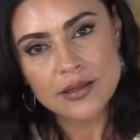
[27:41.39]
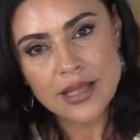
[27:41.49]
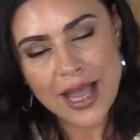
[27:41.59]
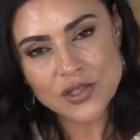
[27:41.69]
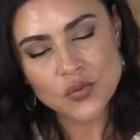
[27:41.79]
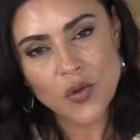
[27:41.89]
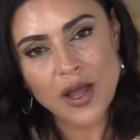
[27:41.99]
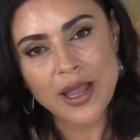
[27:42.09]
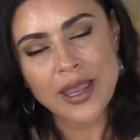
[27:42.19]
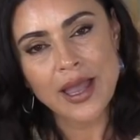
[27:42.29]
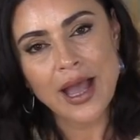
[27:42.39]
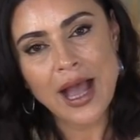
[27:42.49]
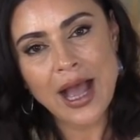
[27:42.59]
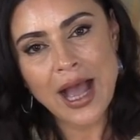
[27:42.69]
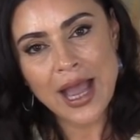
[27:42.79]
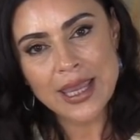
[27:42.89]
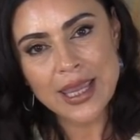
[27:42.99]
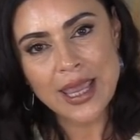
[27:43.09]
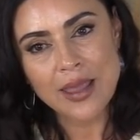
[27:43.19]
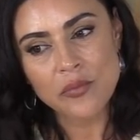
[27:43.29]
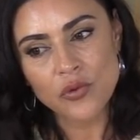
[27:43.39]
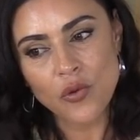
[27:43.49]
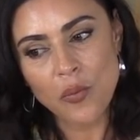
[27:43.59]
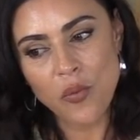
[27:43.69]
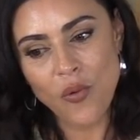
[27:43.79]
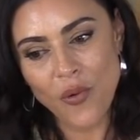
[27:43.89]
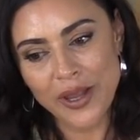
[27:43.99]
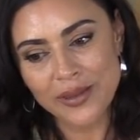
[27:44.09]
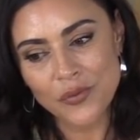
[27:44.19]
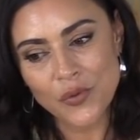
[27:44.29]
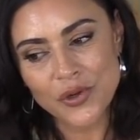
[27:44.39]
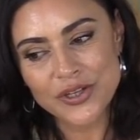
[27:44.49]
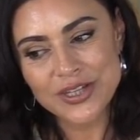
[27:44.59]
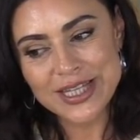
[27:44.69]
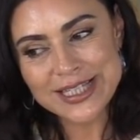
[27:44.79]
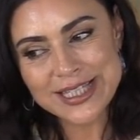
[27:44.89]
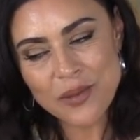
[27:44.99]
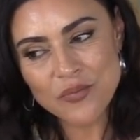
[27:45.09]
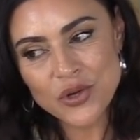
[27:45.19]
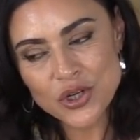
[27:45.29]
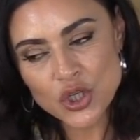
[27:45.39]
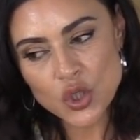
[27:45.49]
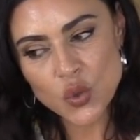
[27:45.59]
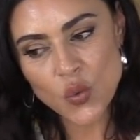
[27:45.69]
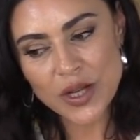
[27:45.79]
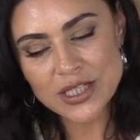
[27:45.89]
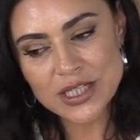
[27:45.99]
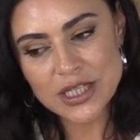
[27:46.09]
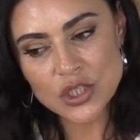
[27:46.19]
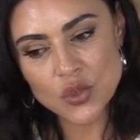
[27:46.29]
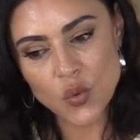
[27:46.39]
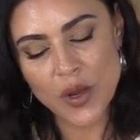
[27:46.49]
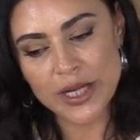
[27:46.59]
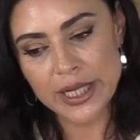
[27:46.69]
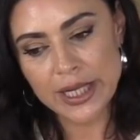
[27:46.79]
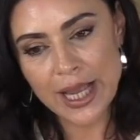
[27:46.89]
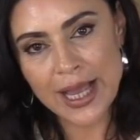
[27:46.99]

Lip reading: That's why I came to a point where in December 2020,